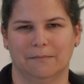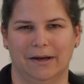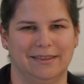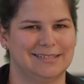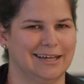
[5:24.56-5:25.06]

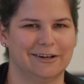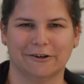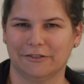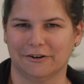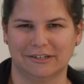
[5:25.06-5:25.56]
By the second
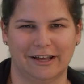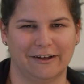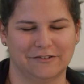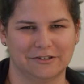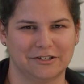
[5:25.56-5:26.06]
or third day
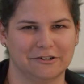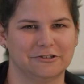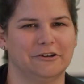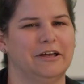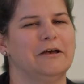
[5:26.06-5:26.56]
after
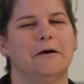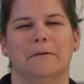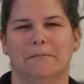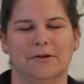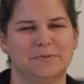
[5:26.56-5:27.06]
surgery,
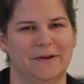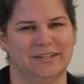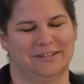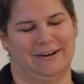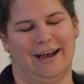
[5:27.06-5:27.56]
most
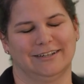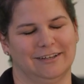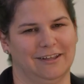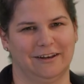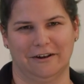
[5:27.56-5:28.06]
pets are acting
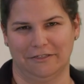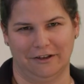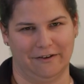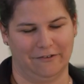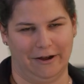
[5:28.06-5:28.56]
like
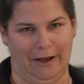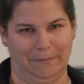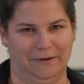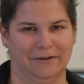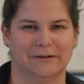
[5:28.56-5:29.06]
nothing ever
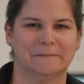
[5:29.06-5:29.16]
happened.